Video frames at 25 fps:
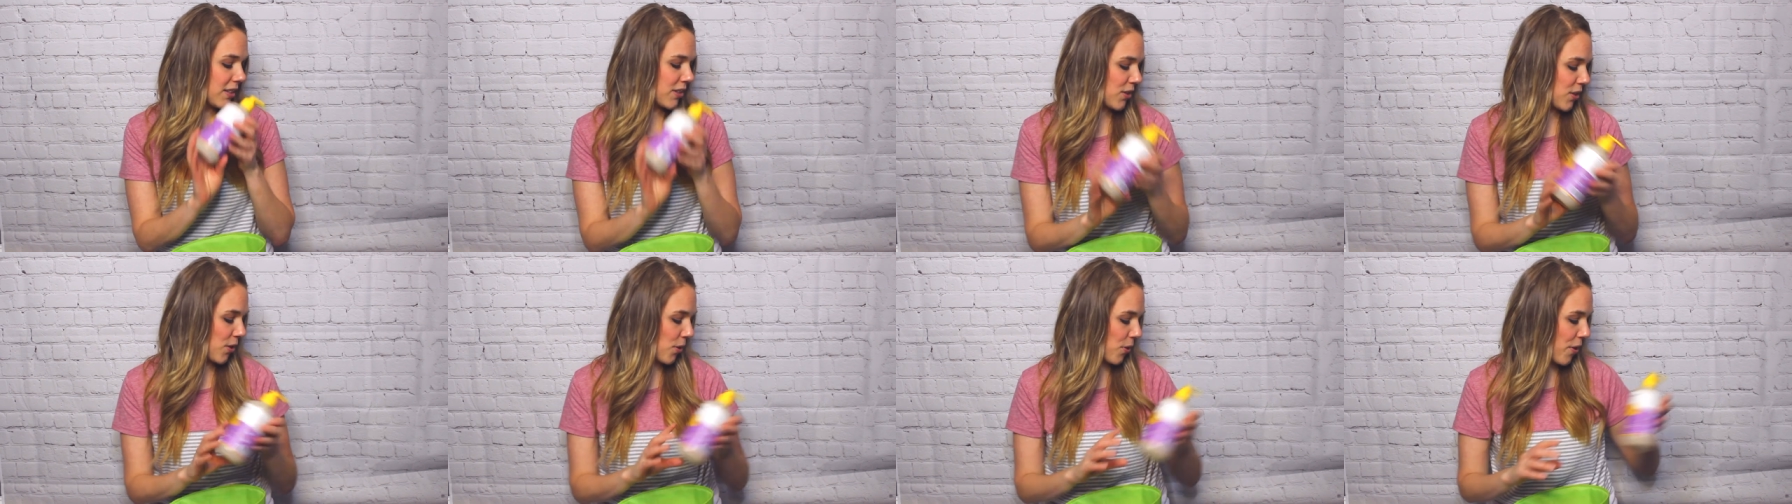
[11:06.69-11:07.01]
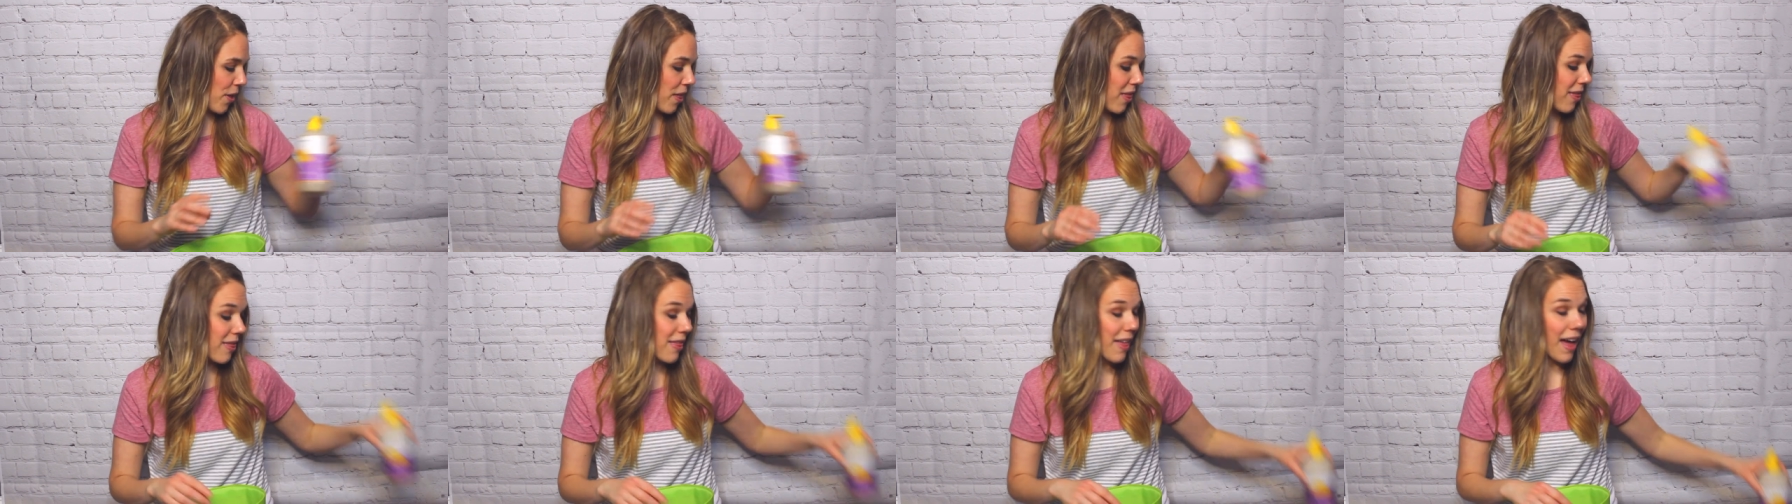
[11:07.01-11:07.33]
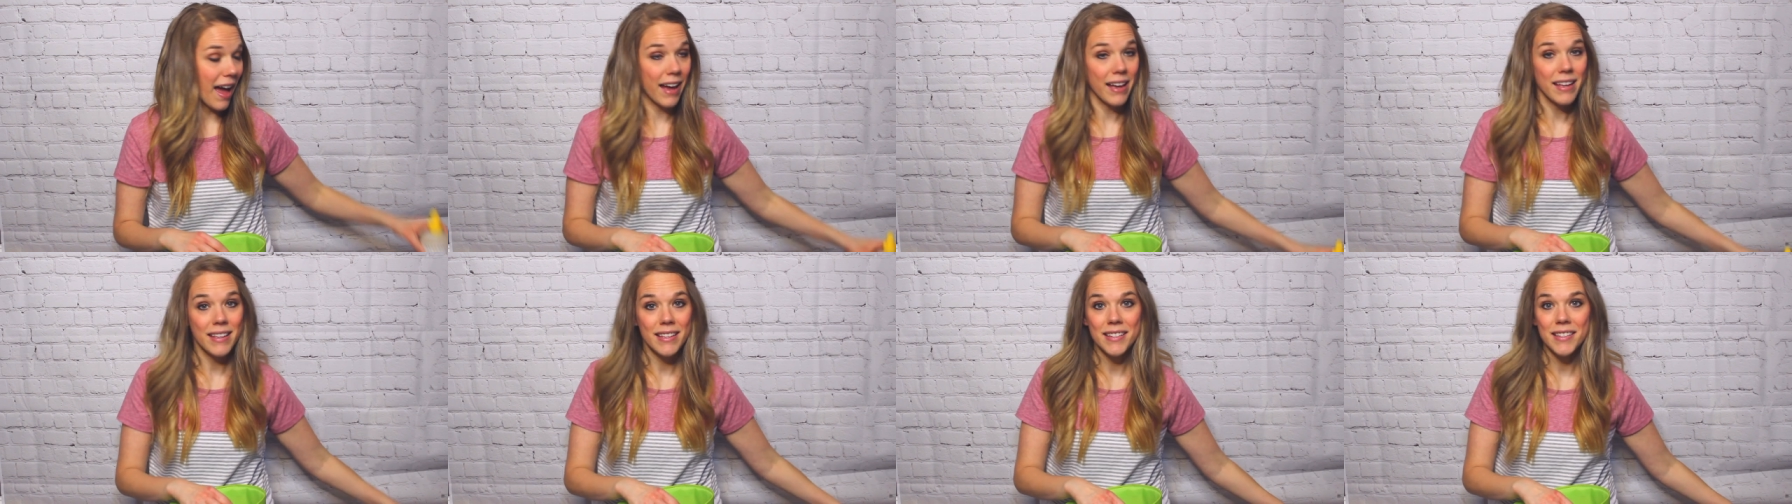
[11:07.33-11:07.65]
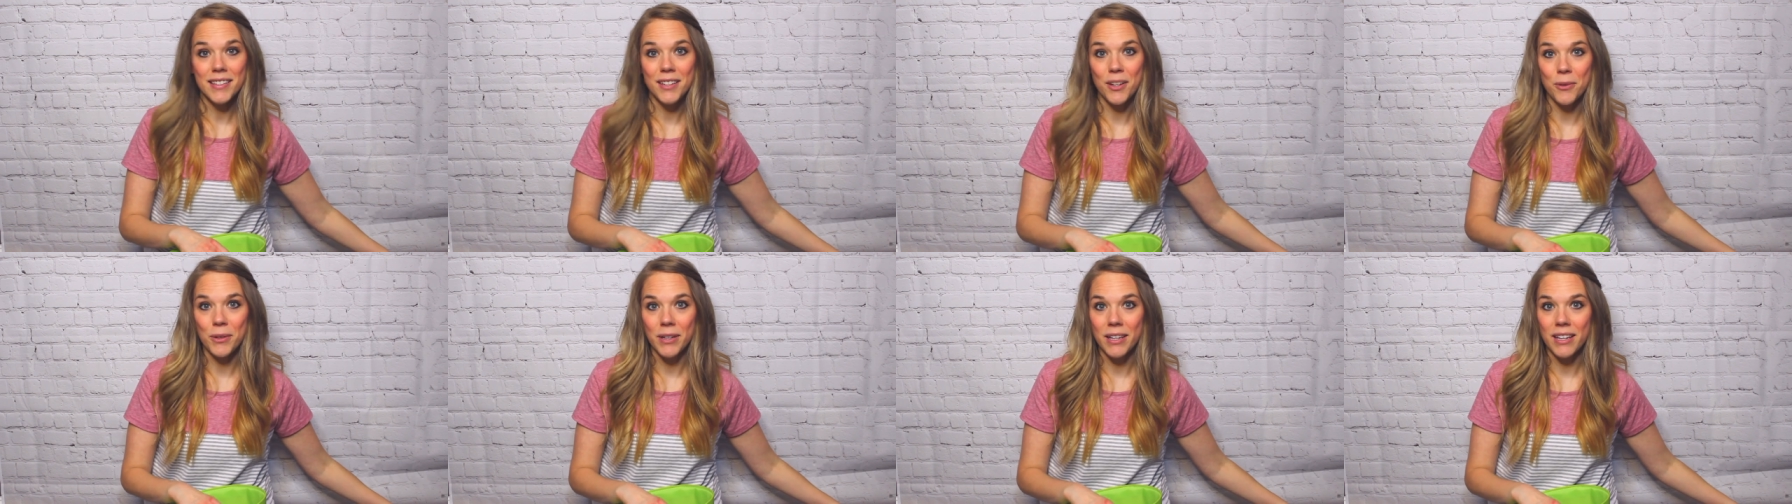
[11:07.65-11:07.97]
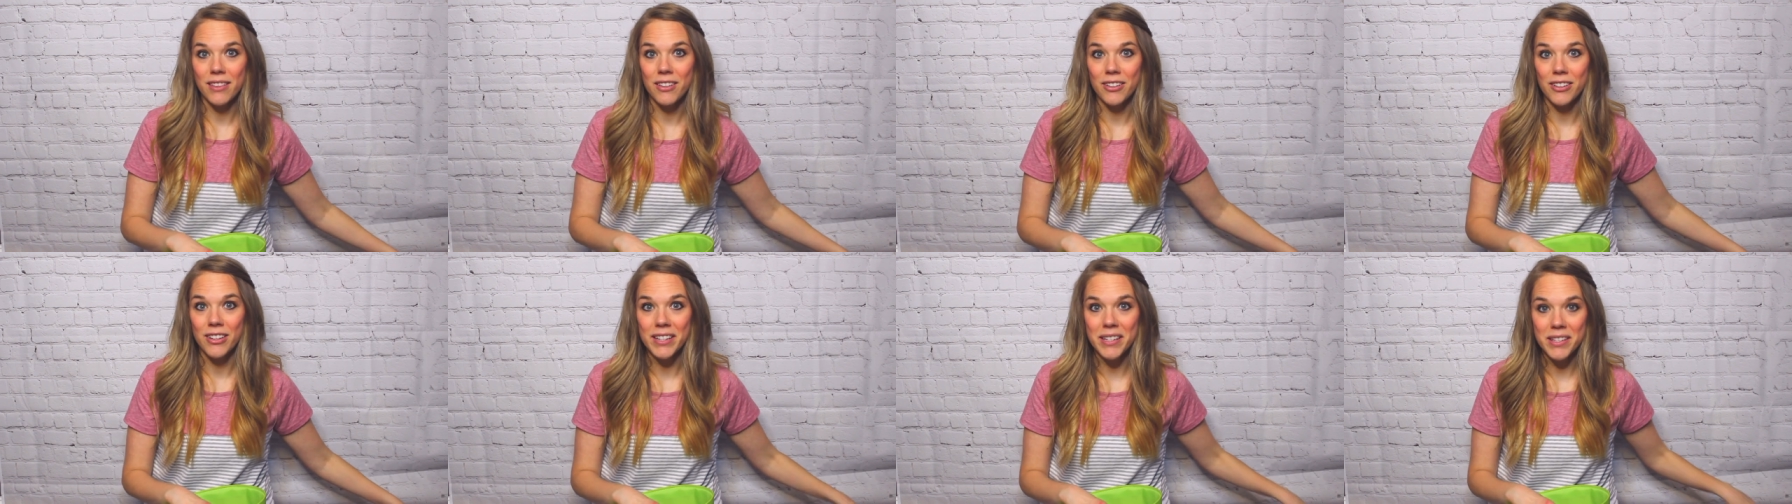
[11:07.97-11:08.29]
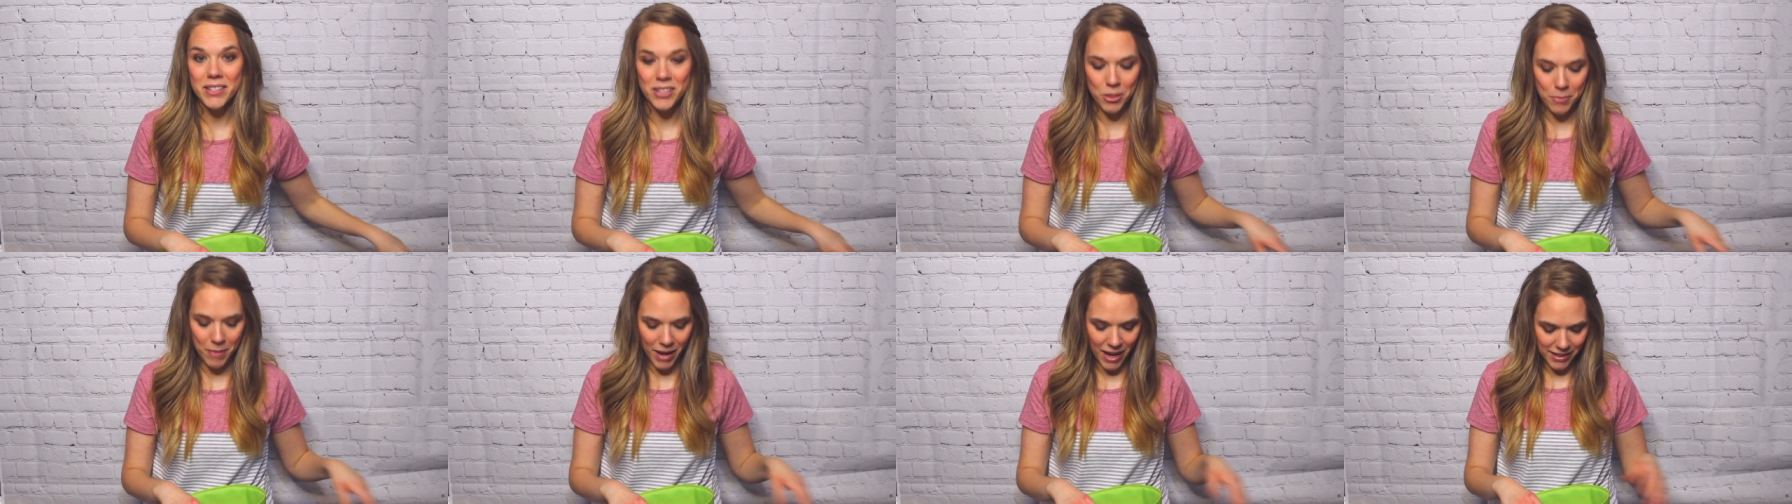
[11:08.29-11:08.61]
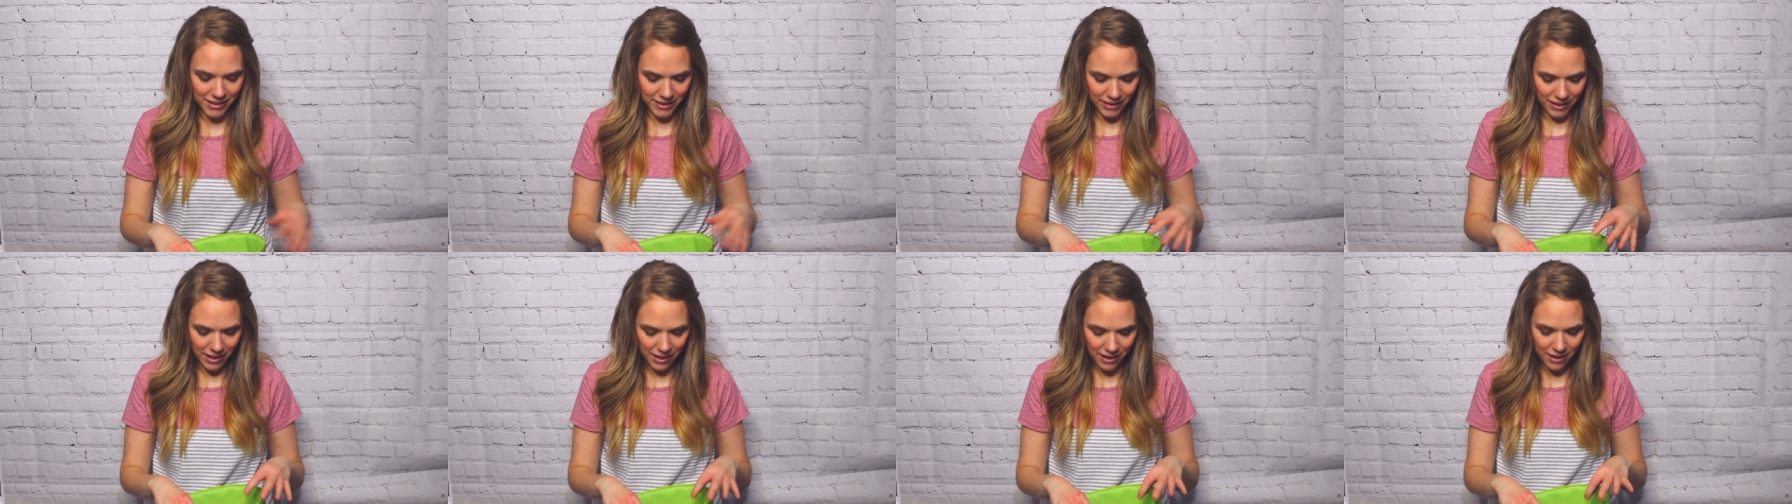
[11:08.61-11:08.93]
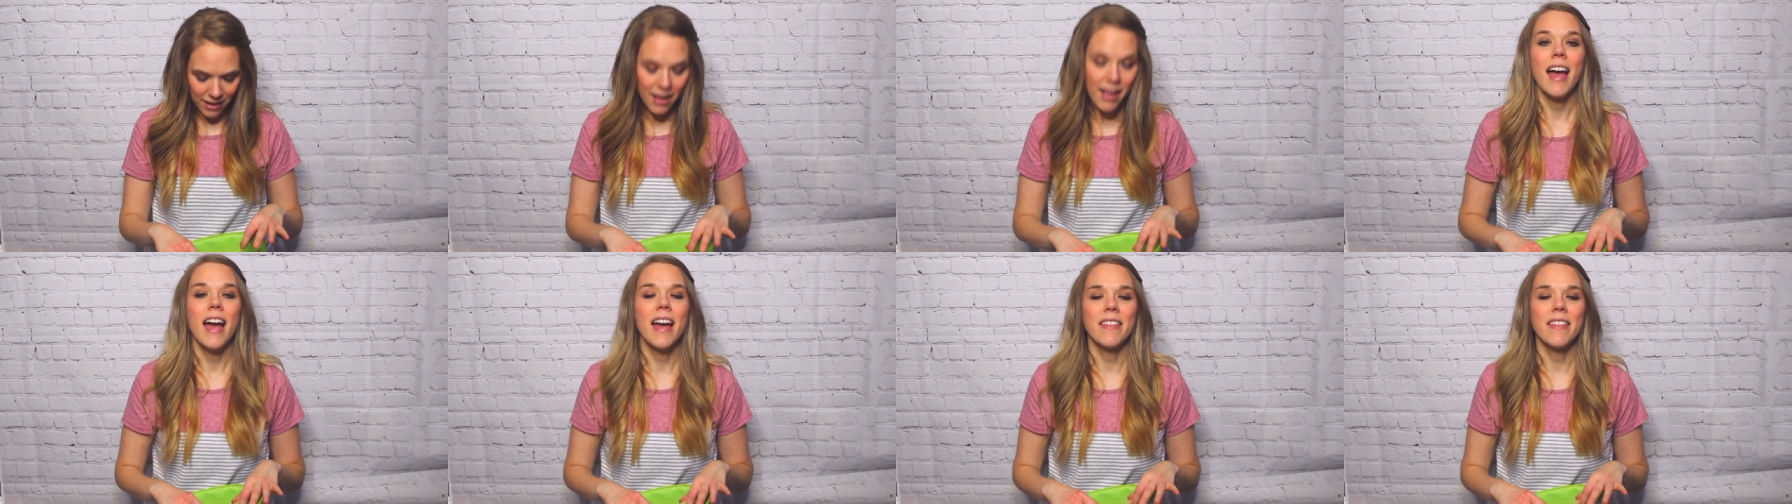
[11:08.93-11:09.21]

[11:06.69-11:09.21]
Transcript: So that is going in their Easter basket.